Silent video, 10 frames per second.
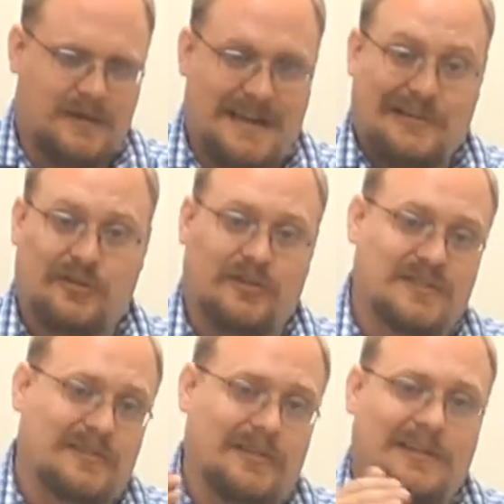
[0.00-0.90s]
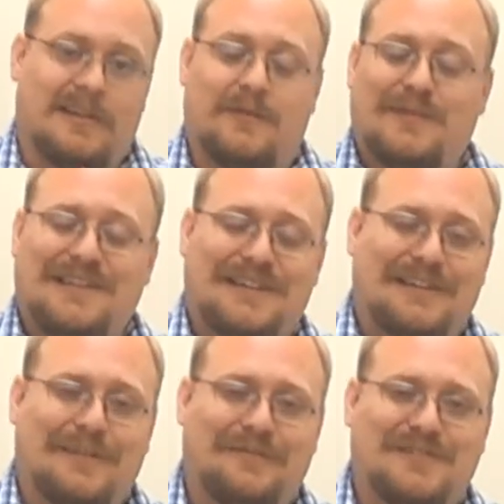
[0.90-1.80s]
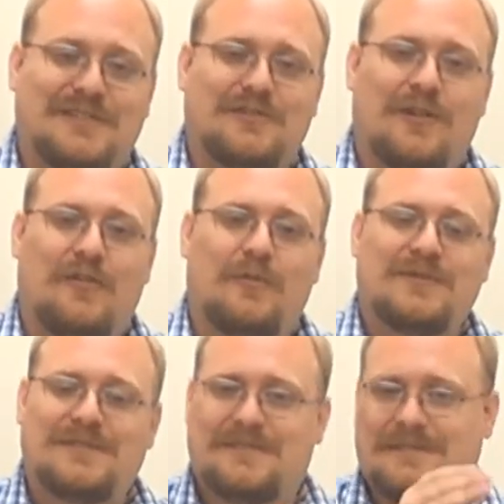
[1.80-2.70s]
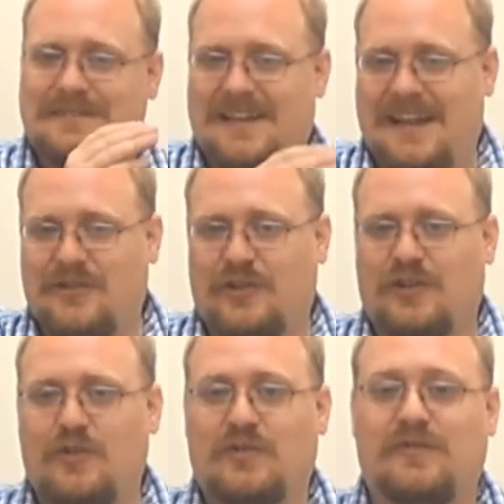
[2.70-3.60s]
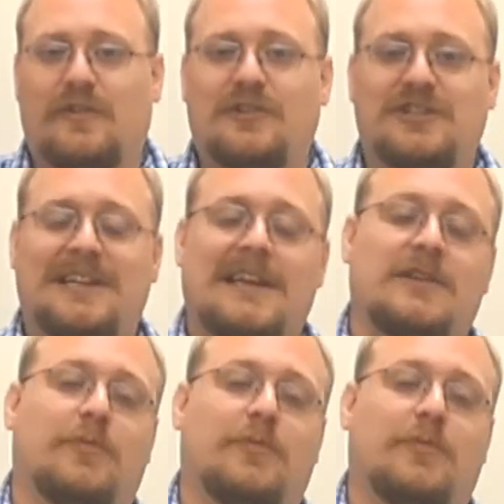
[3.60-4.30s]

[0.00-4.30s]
and you're going to start again at the beginning of essential elements, and you're going to go as far as you can.